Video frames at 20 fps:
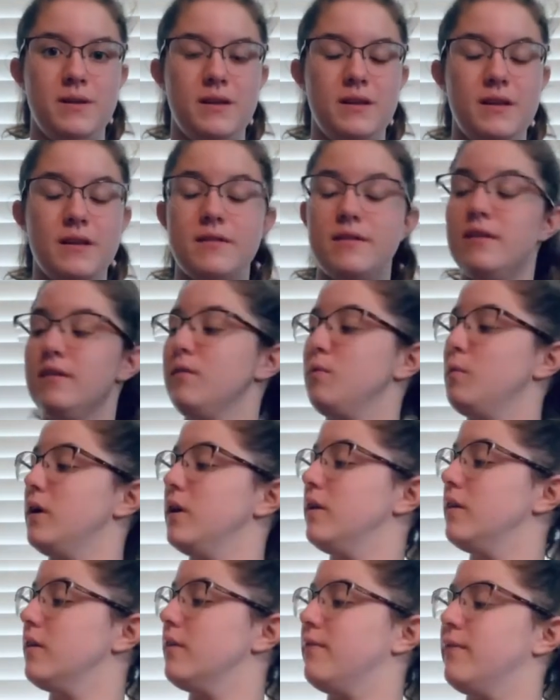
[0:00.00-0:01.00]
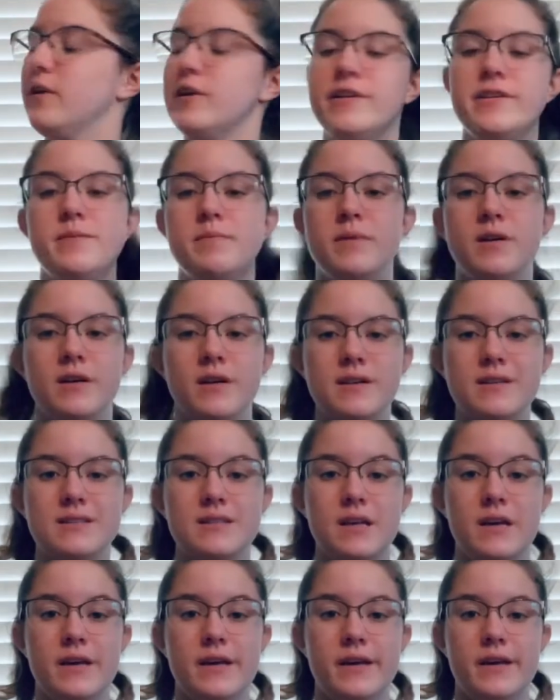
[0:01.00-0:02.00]
This is one of the first books
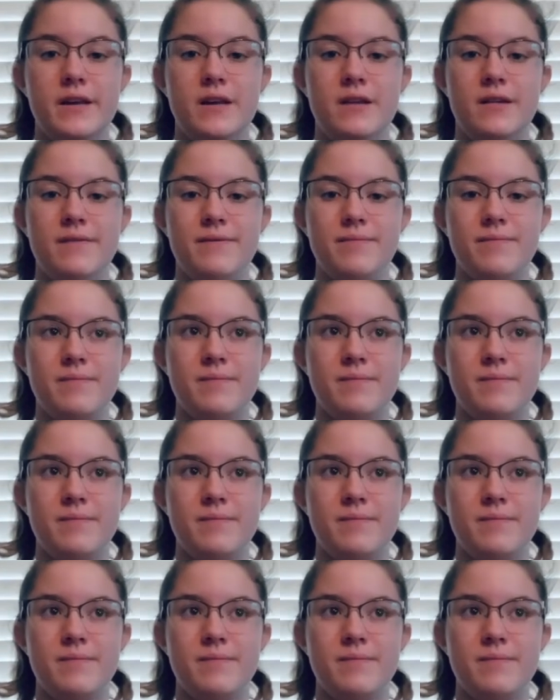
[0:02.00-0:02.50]
in